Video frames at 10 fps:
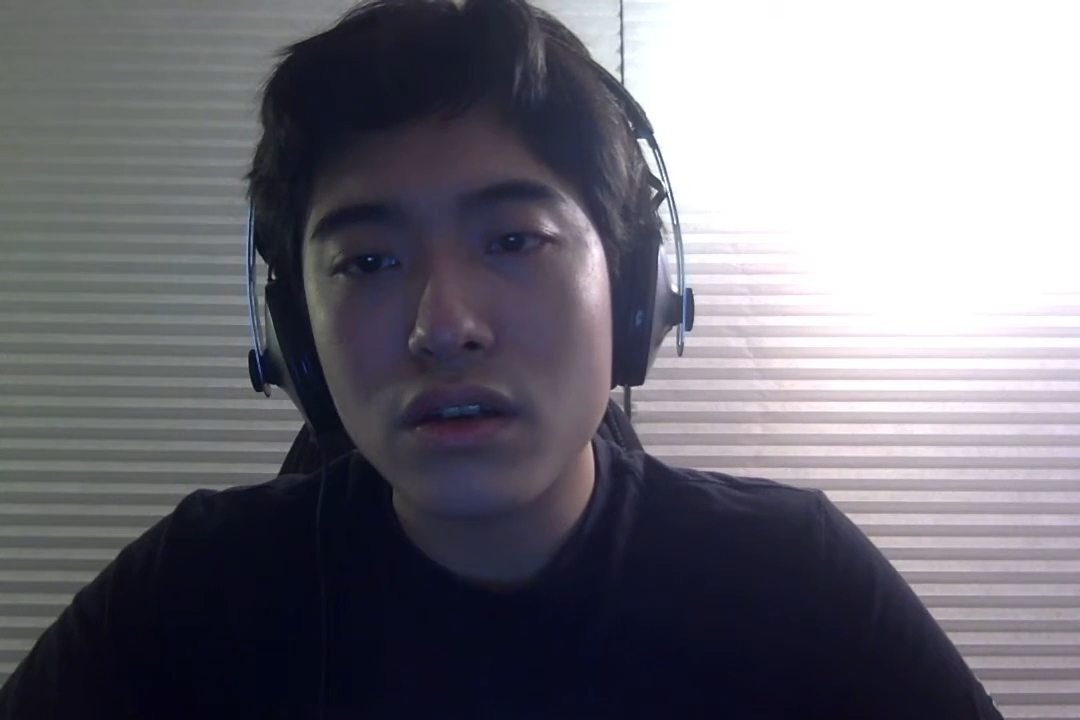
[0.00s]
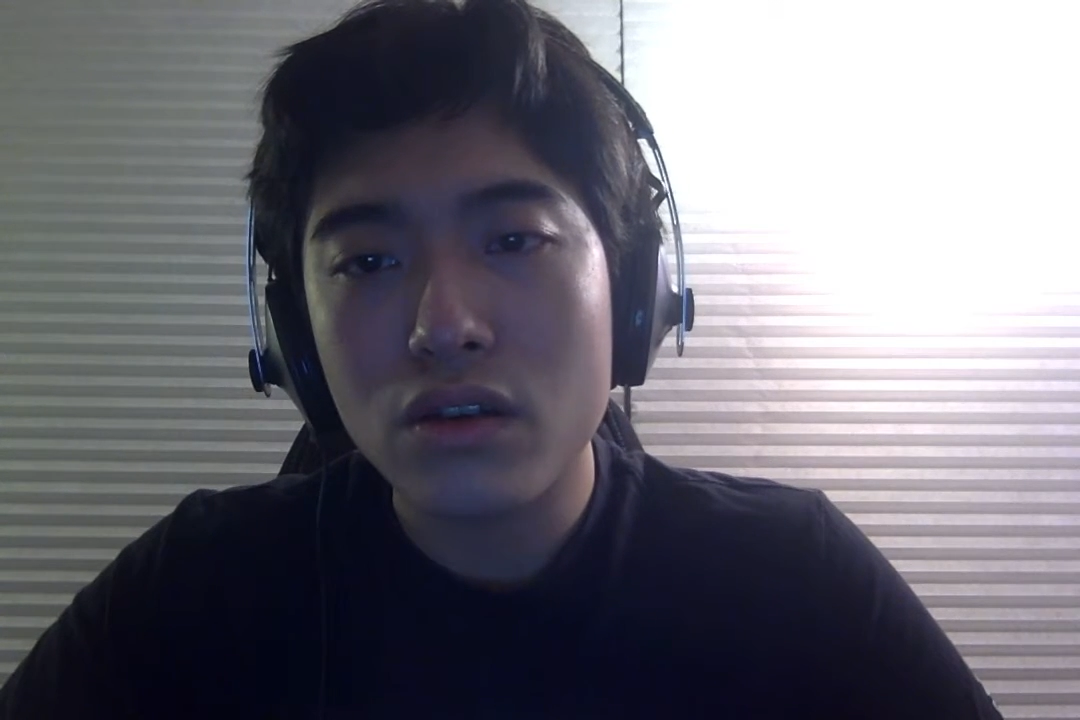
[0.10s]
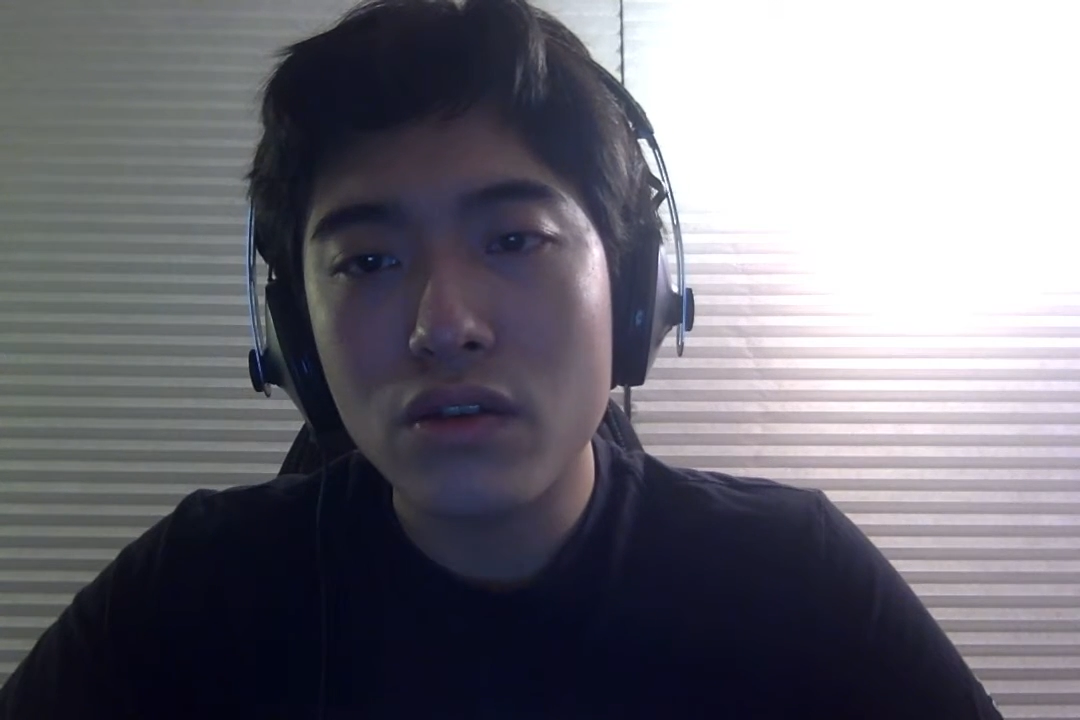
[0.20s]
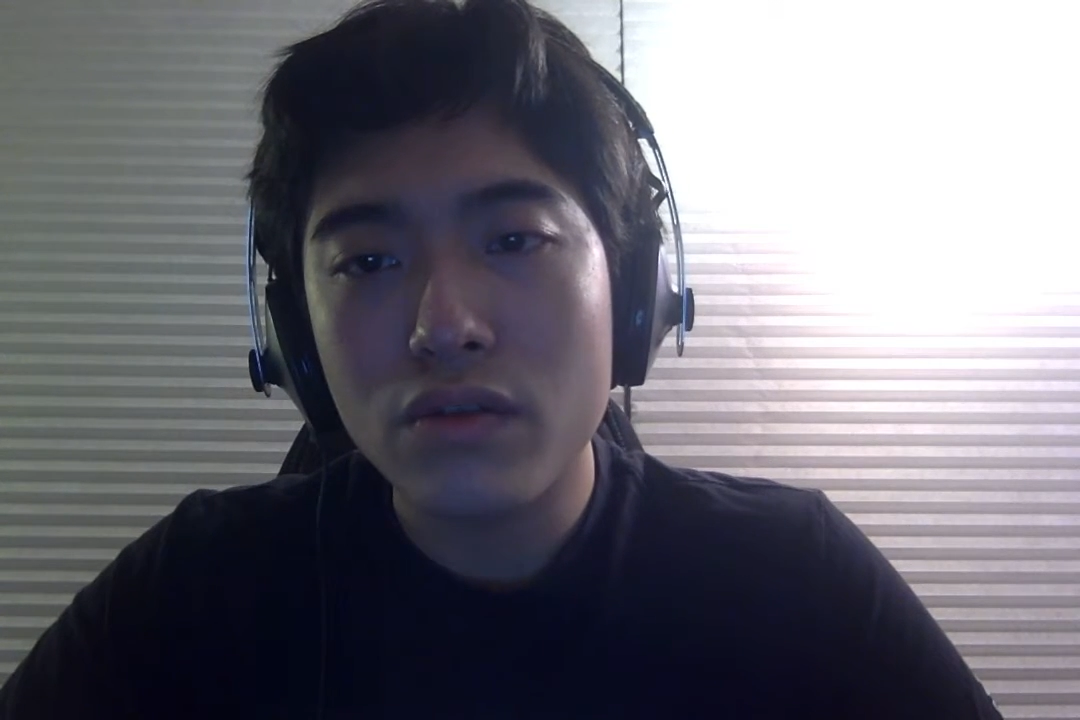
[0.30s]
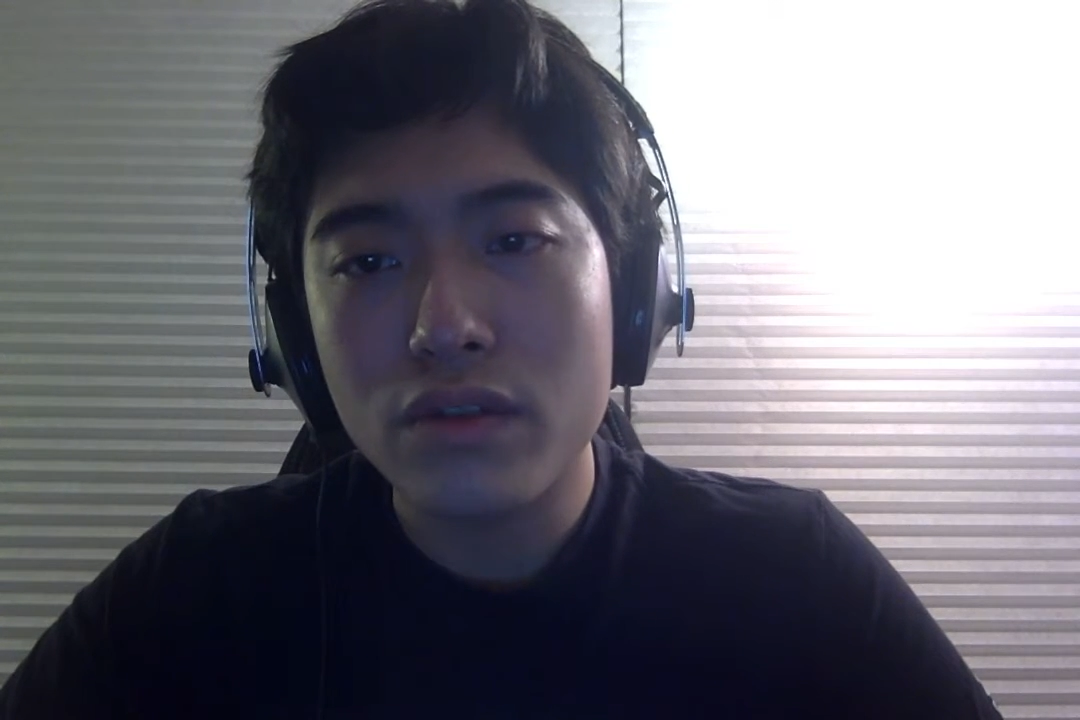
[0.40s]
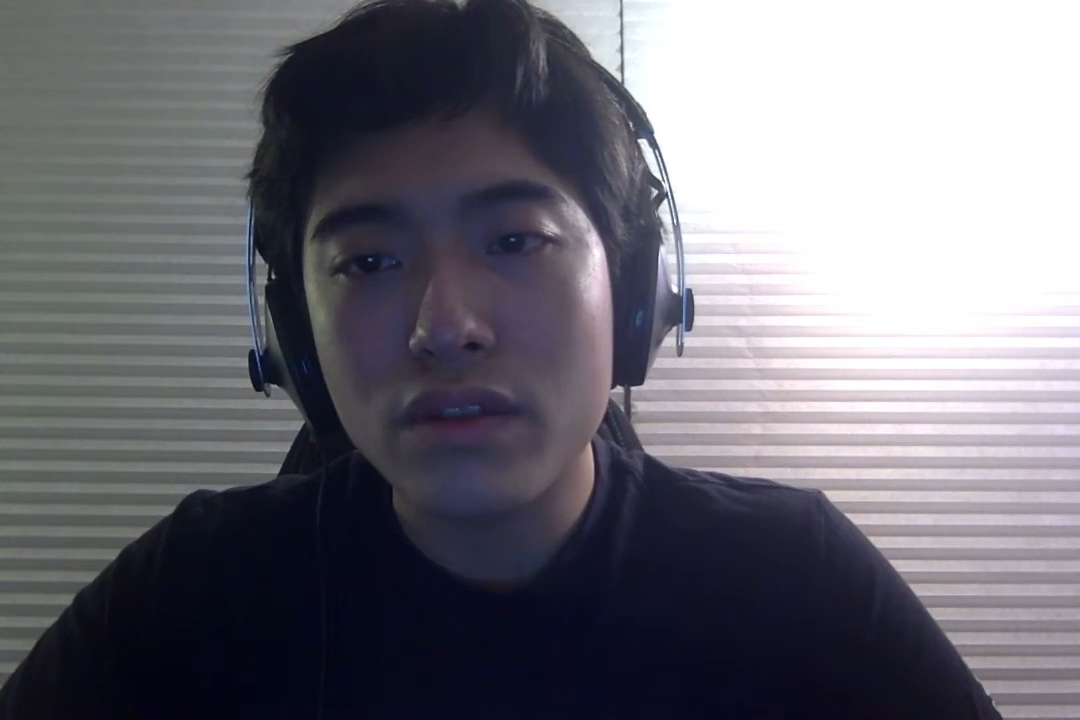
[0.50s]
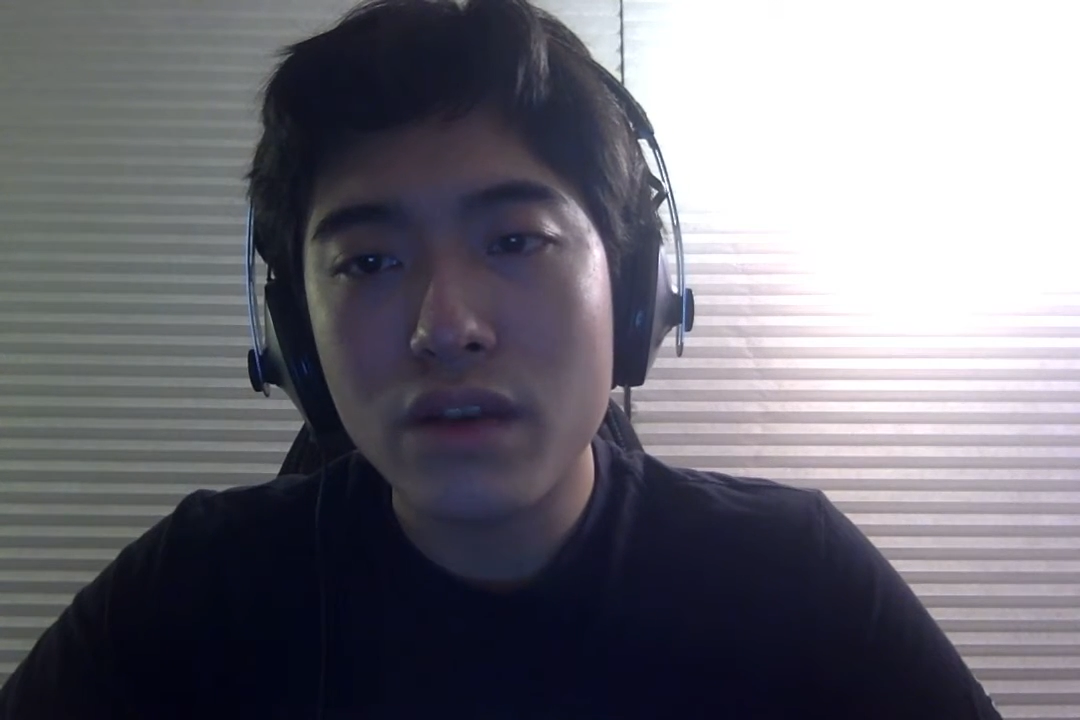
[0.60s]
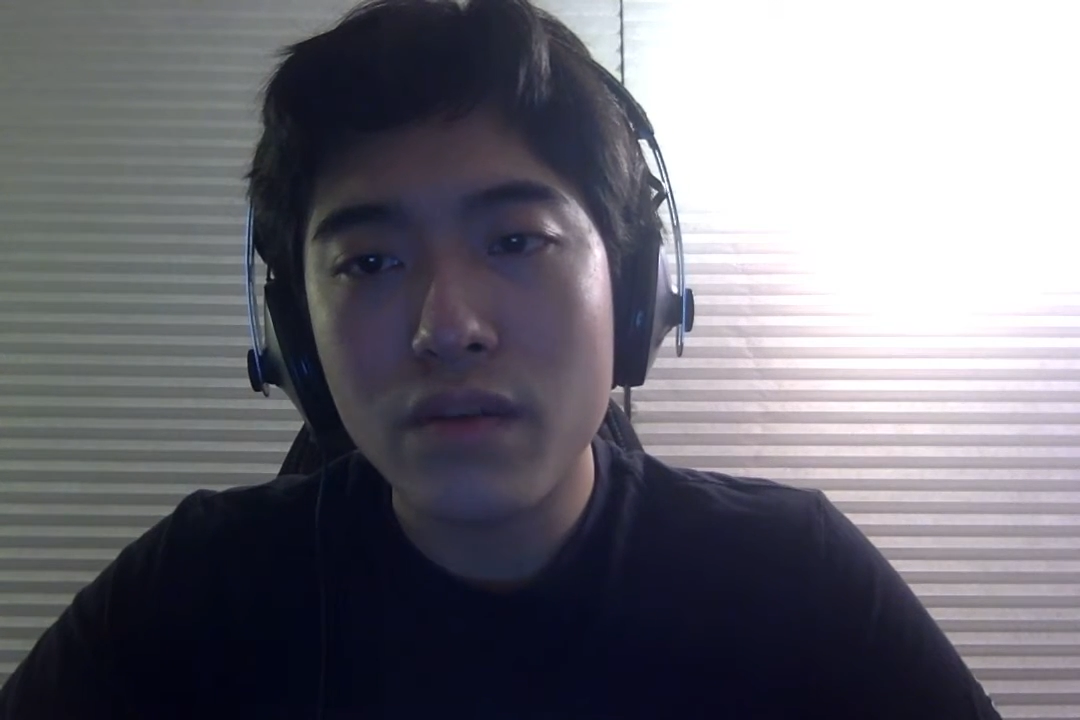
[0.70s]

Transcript: over some